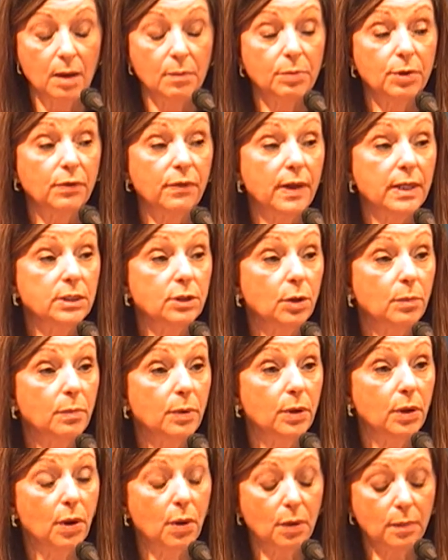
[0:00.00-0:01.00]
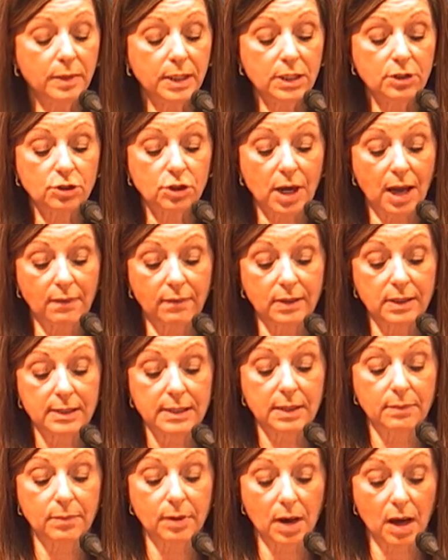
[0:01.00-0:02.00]
Professor Bonomi
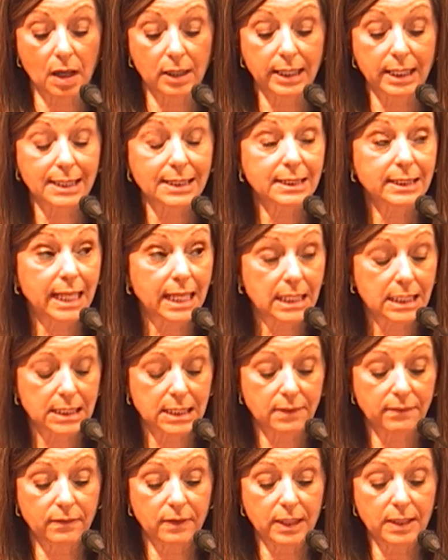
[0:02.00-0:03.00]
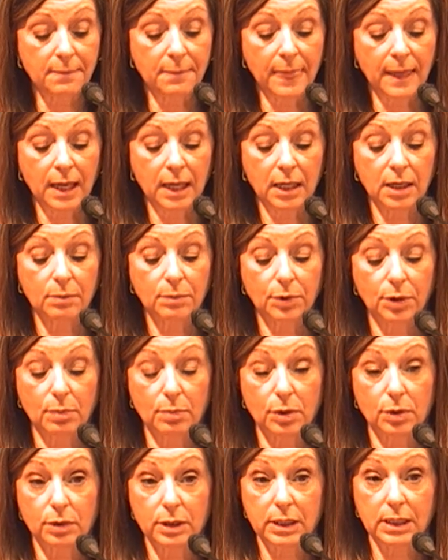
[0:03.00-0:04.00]
travels abroad extensively in
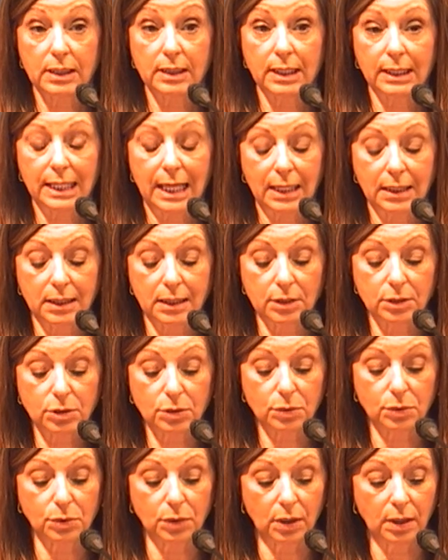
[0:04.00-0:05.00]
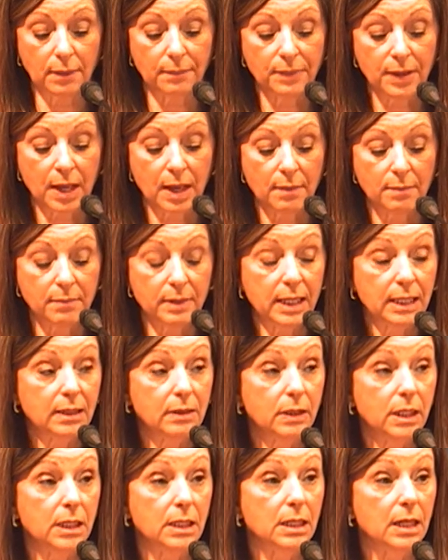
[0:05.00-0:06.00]
promoting the Dante School,
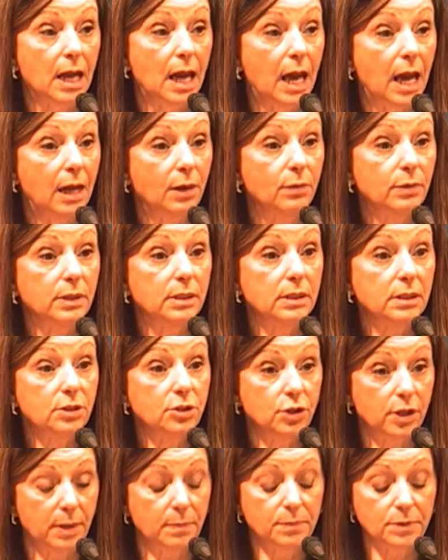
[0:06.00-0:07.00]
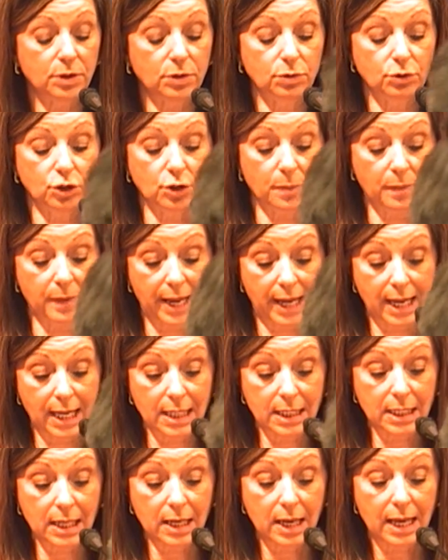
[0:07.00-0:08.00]
making annual trips to
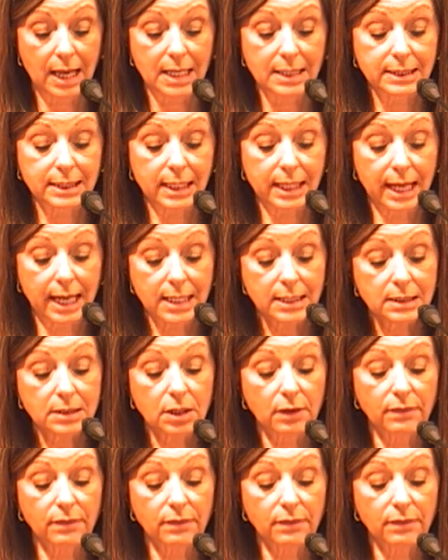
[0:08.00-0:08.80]
Japan as a guest